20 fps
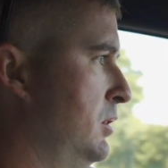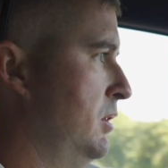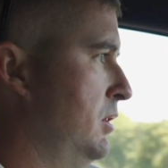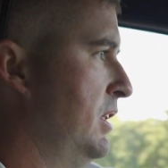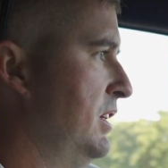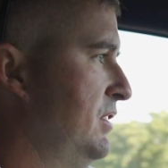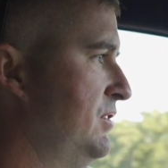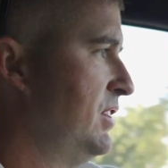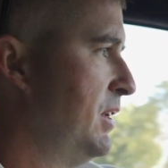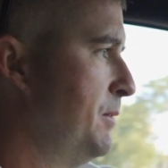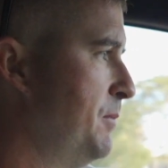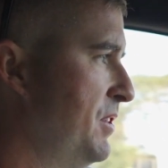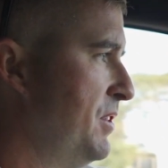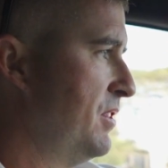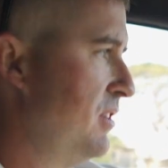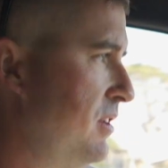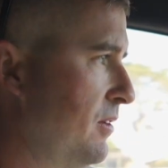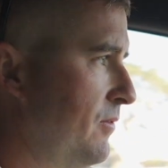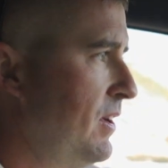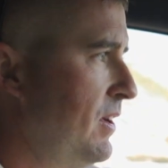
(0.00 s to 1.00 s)
They send me
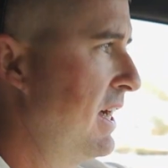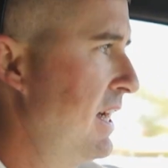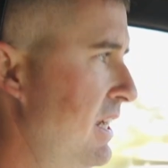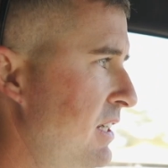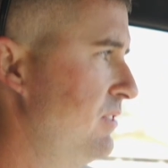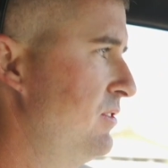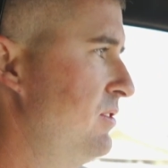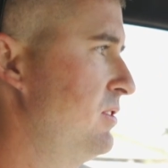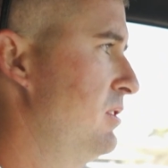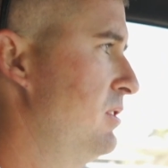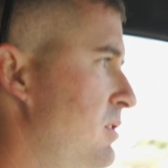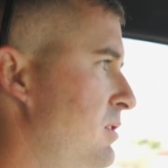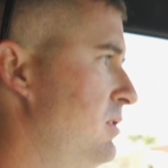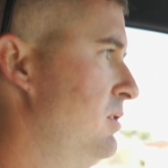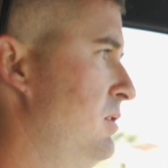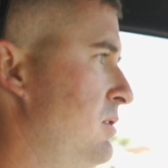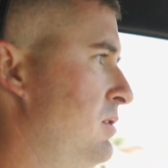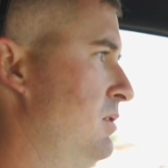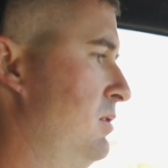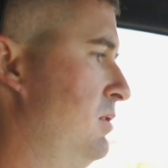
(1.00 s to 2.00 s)
the device,
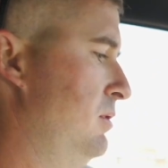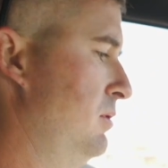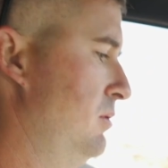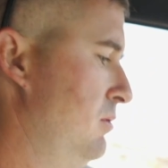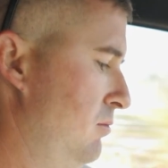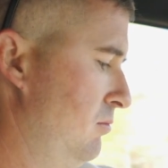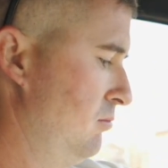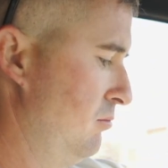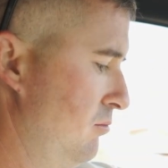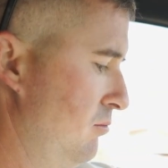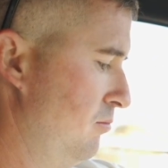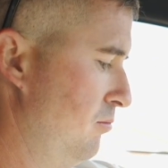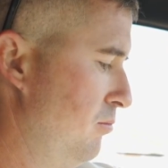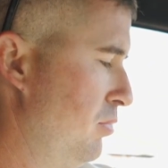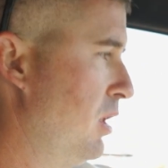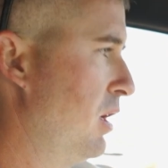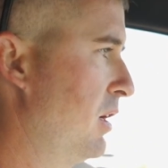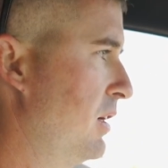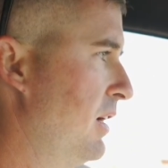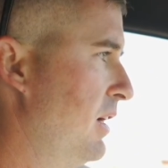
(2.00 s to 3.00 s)

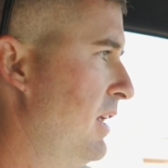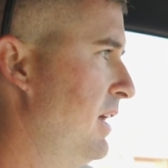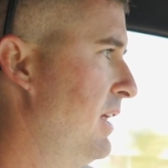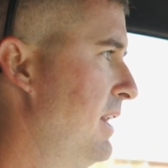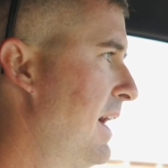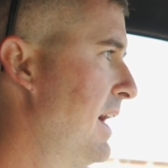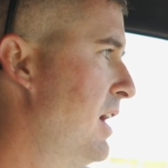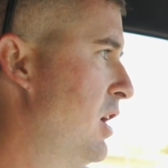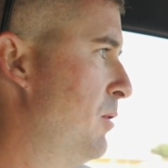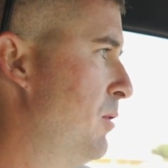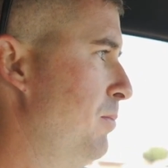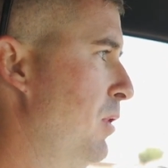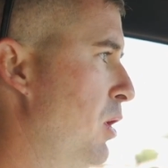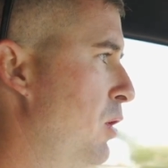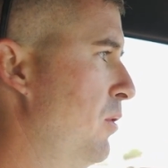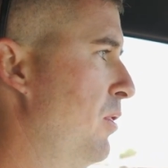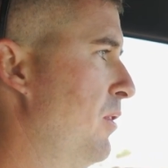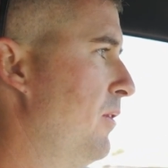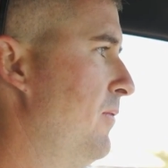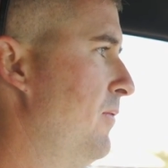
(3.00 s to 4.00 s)
plug it in, I
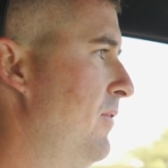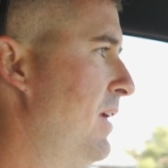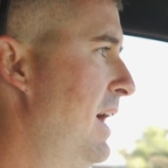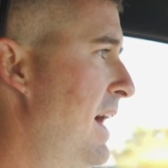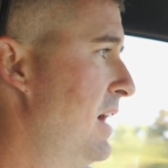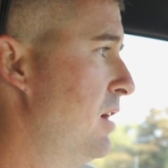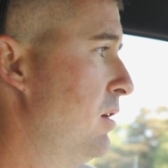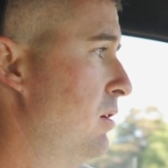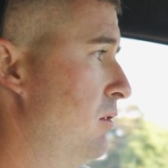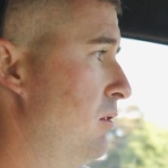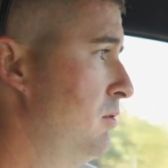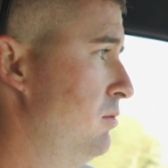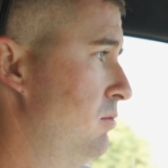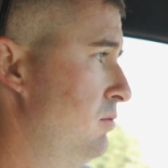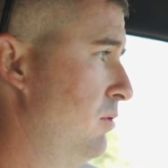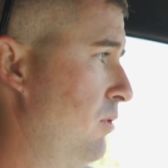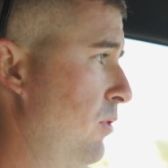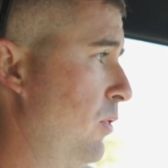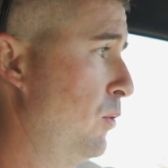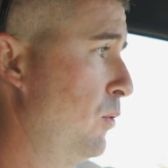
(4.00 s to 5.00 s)
upload the file
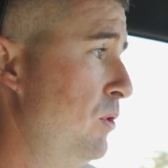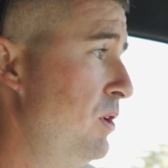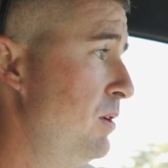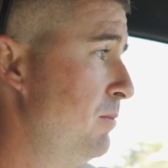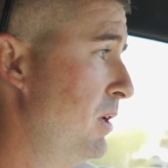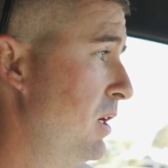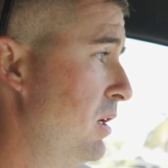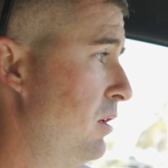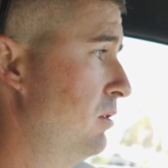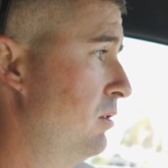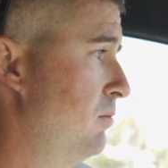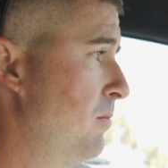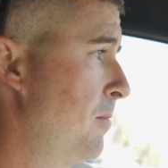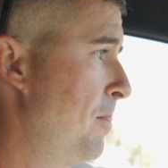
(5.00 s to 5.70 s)
through email,